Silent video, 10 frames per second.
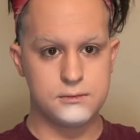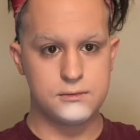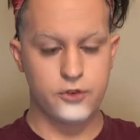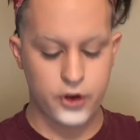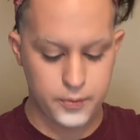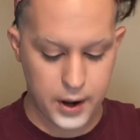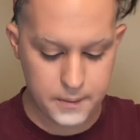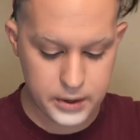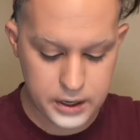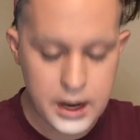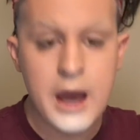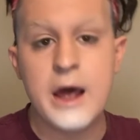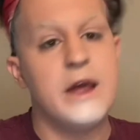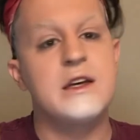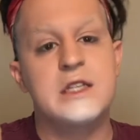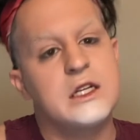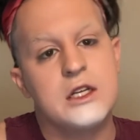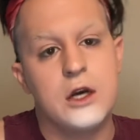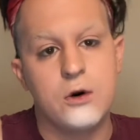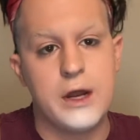Very prominent. It is going to
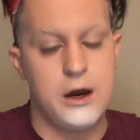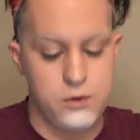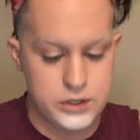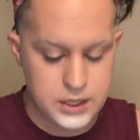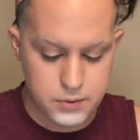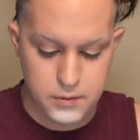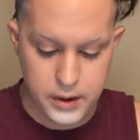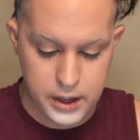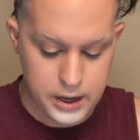go down once I put my